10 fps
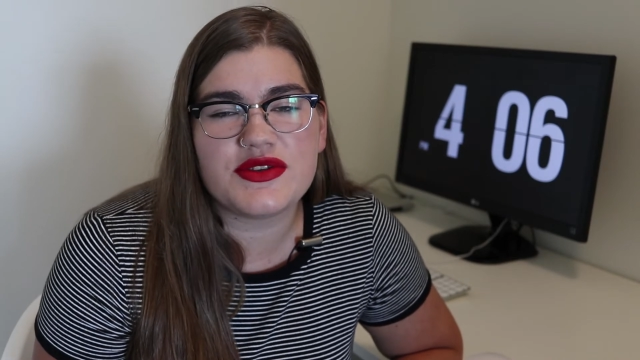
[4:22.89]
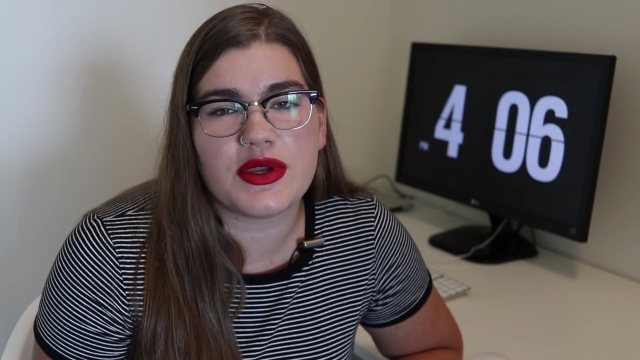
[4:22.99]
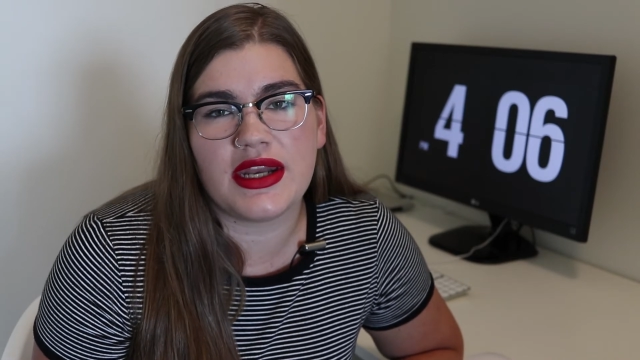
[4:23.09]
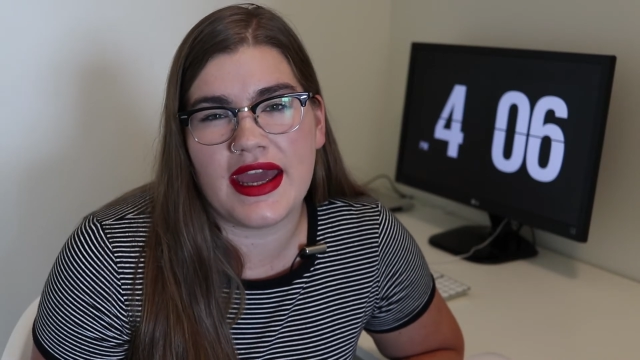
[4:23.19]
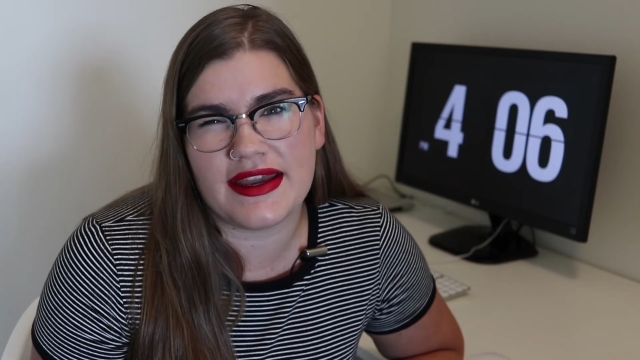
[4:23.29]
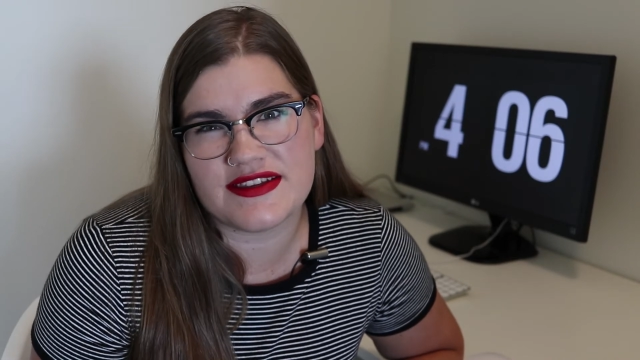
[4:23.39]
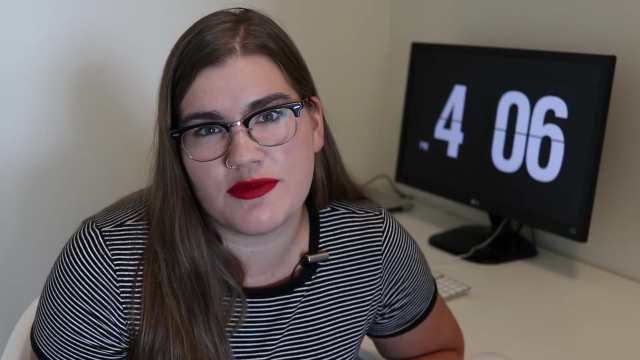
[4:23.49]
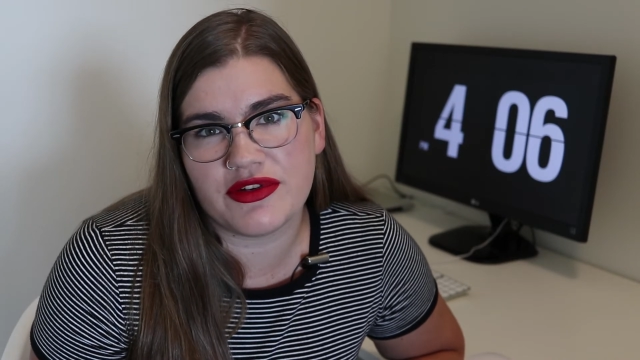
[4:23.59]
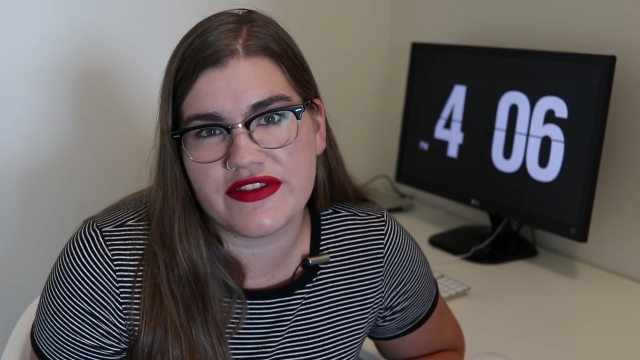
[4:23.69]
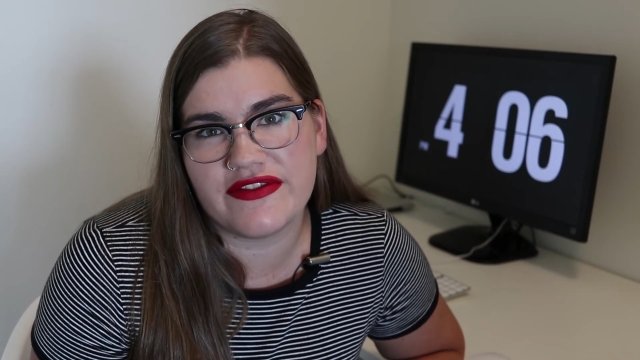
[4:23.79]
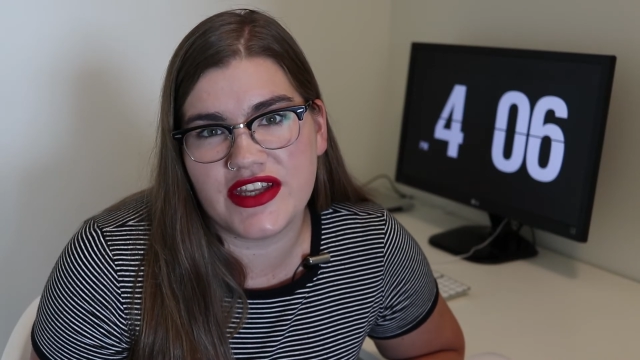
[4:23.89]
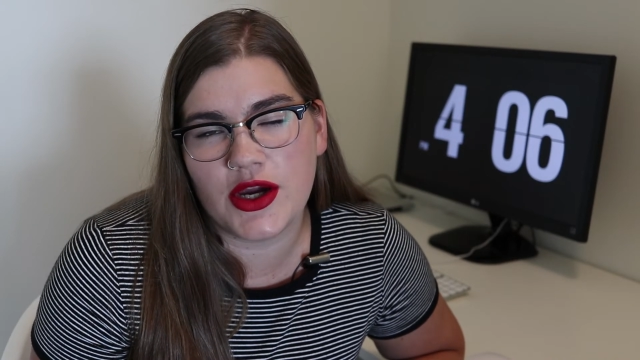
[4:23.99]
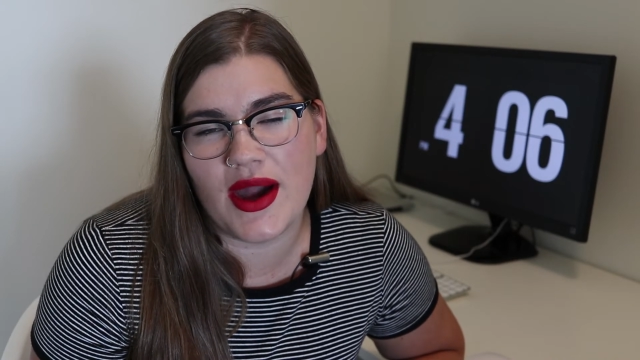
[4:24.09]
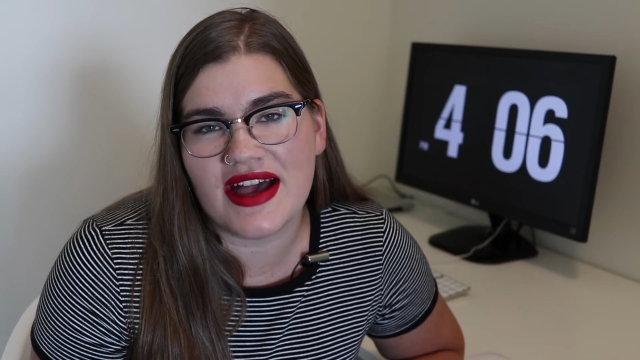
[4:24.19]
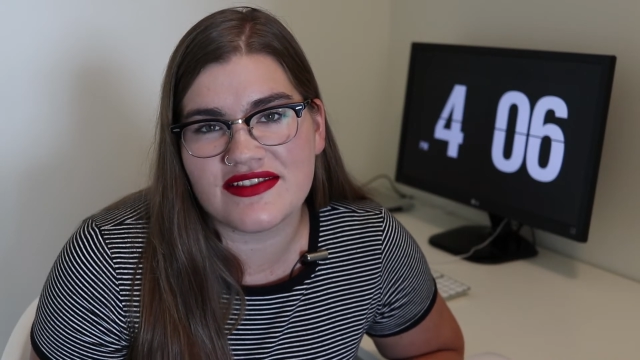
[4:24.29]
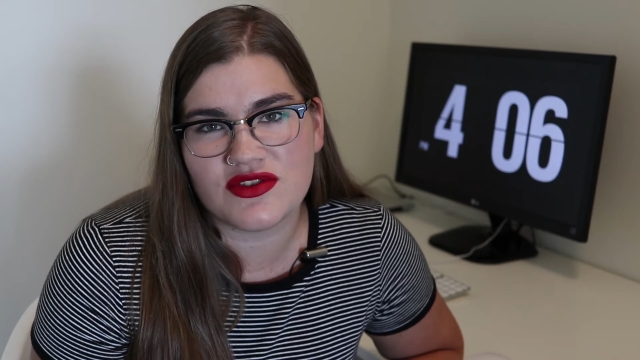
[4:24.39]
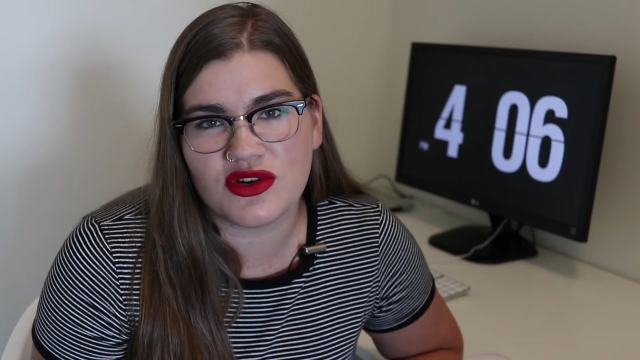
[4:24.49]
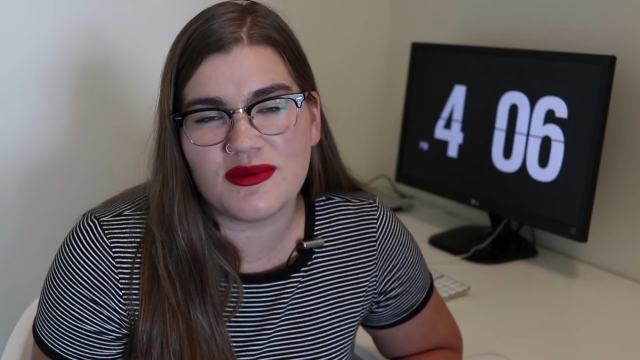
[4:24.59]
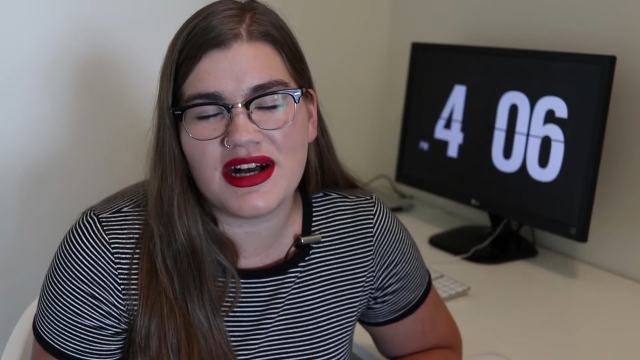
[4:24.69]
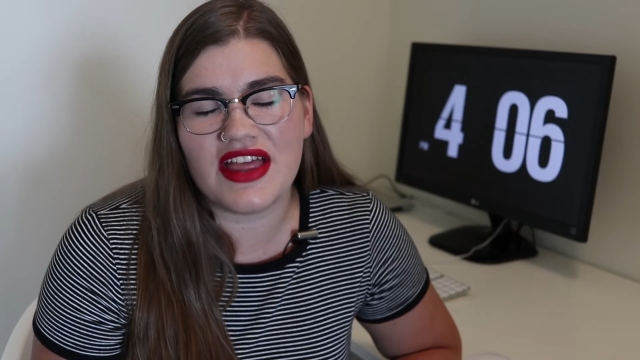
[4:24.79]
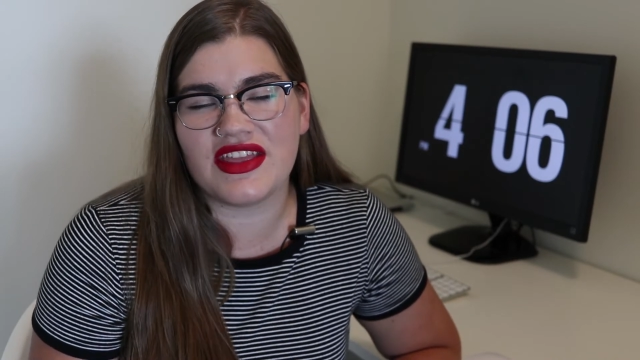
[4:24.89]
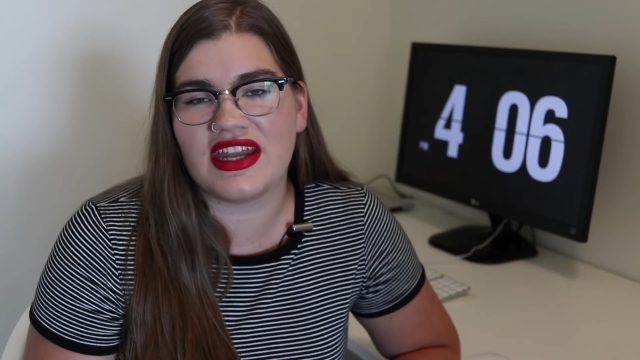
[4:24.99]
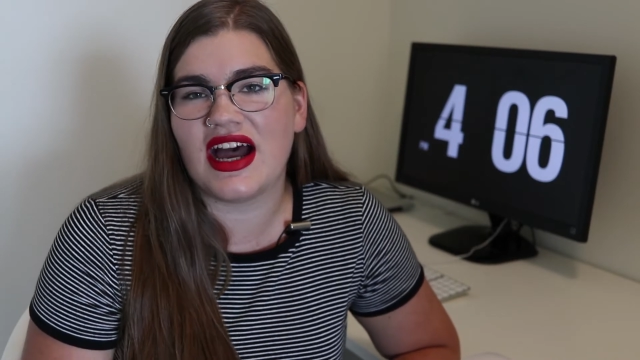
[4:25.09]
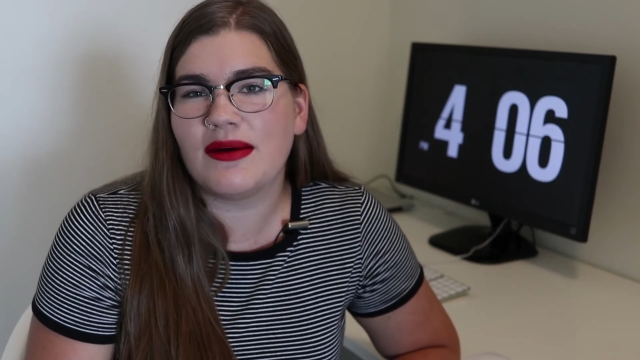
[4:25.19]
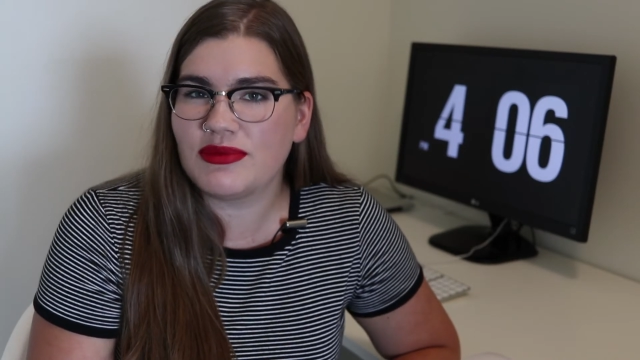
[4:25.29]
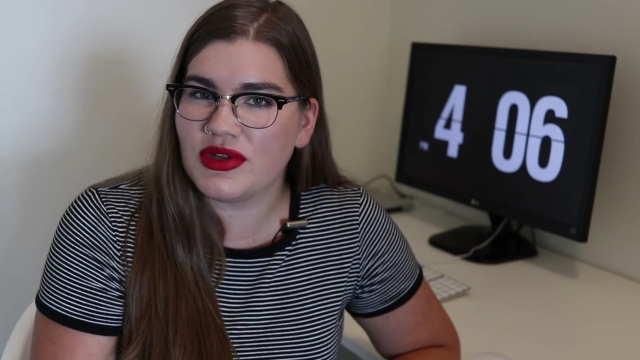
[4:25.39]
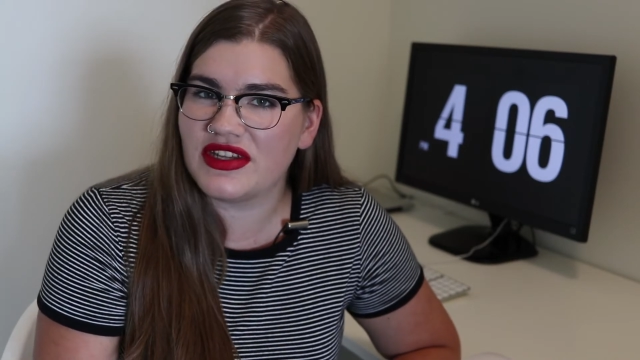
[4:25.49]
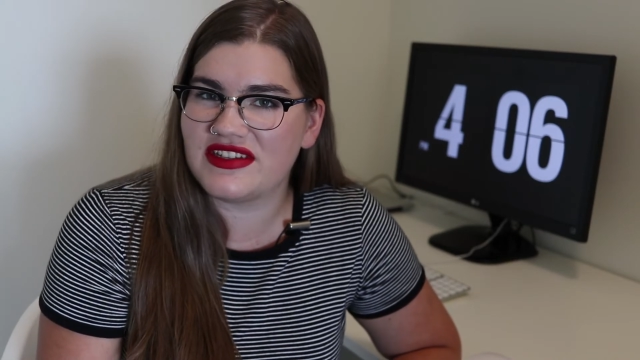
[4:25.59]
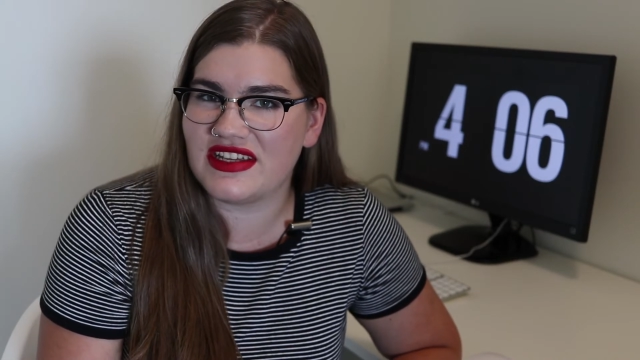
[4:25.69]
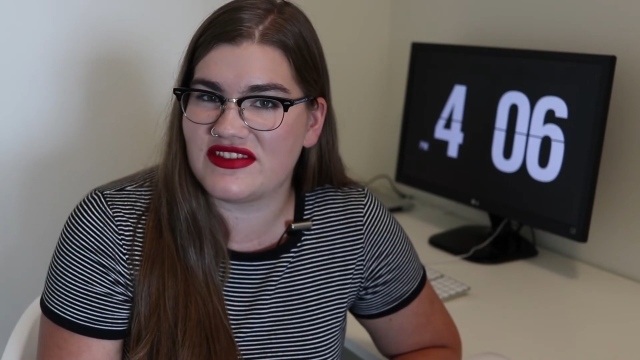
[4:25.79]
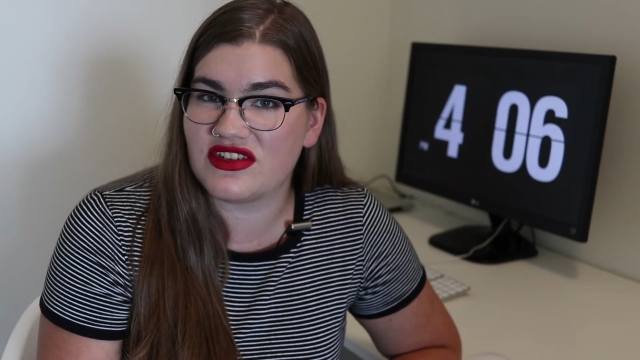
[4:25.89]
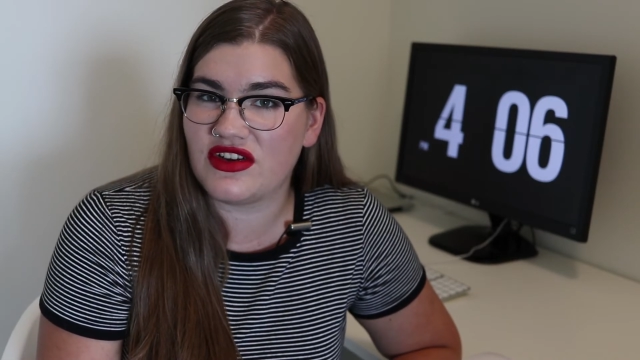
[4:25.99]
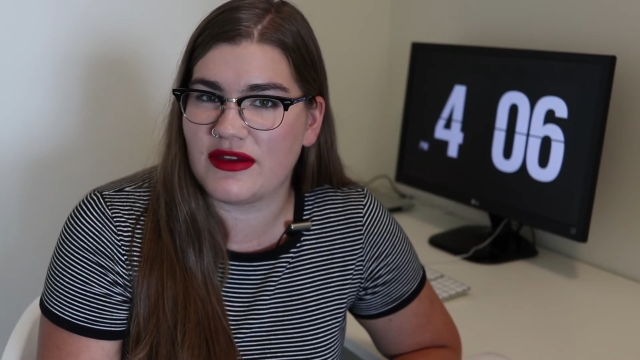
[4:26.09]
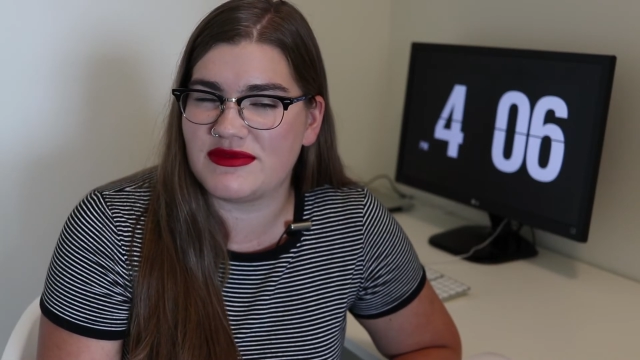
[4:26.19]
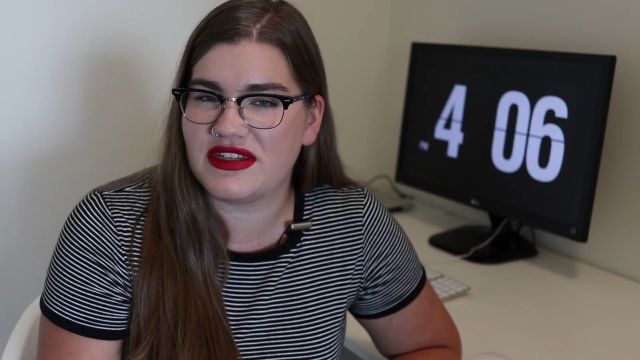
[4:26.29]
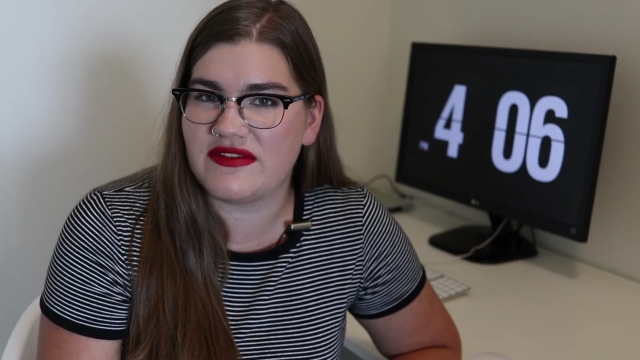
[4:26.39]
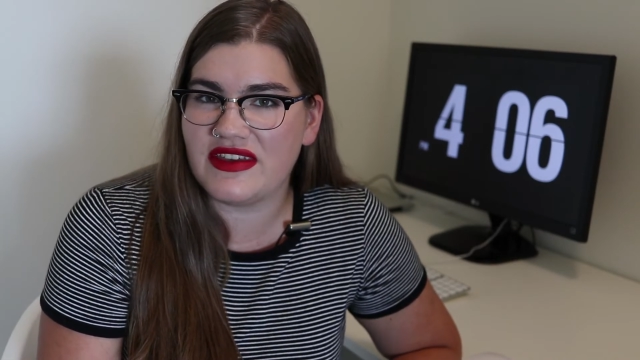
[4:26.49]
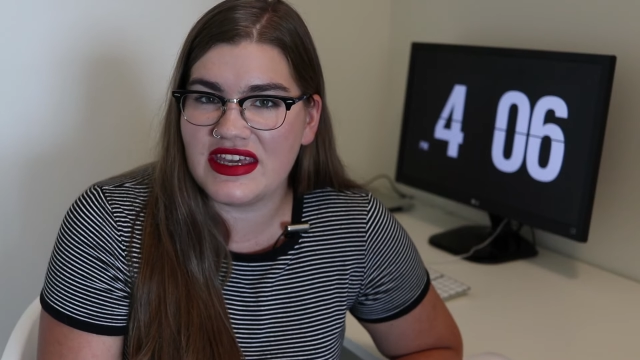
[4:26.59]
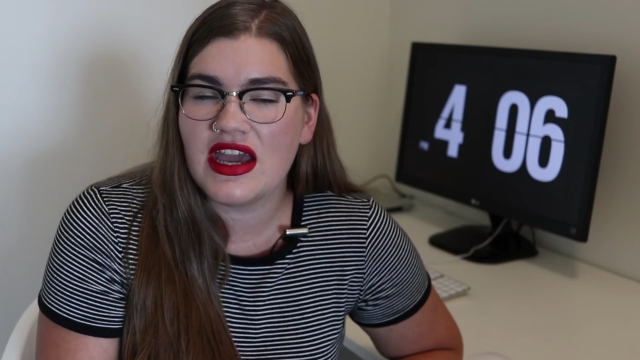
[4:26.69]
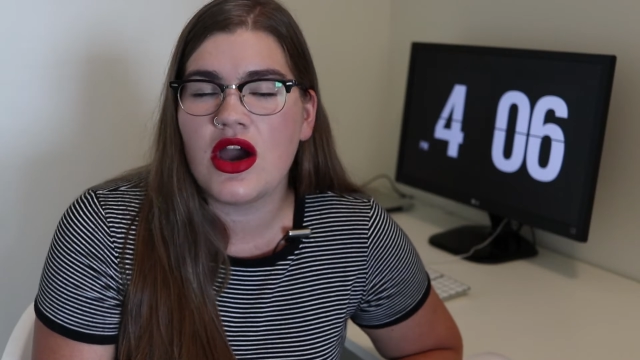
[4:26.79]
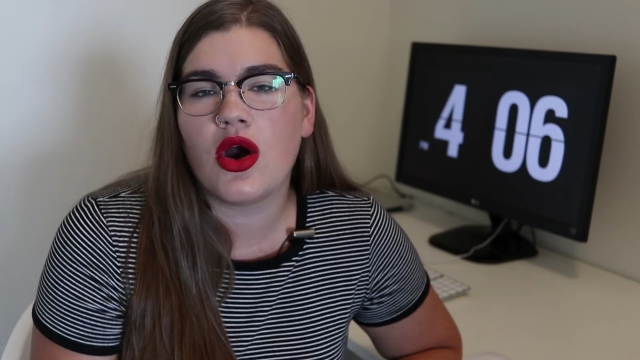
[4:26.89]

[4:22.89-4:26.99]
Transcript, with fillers: you can export the video as normal and then upload it to Instagram TV